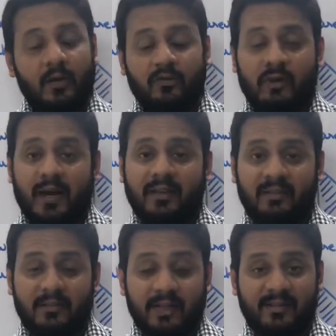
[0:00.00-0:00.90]
So
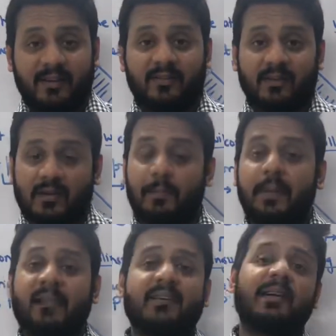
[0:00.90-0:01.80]
guys, this is the
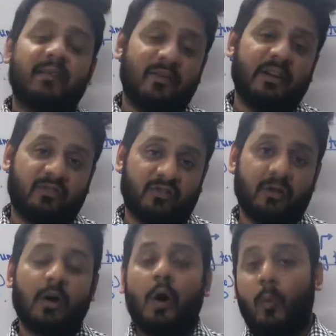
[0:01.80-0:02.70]
basic
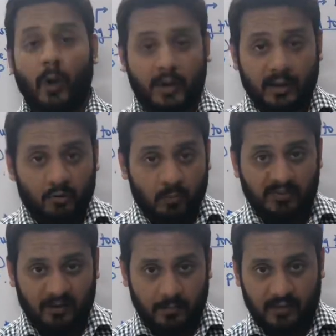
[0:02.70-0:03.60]
definition of what consumer
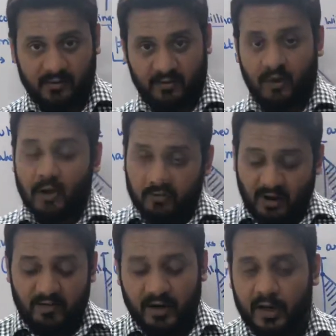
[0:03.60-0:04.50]
surplus is. So
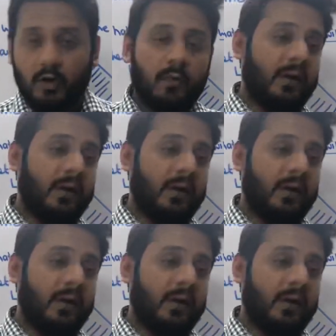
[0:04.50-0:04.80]
I've written it over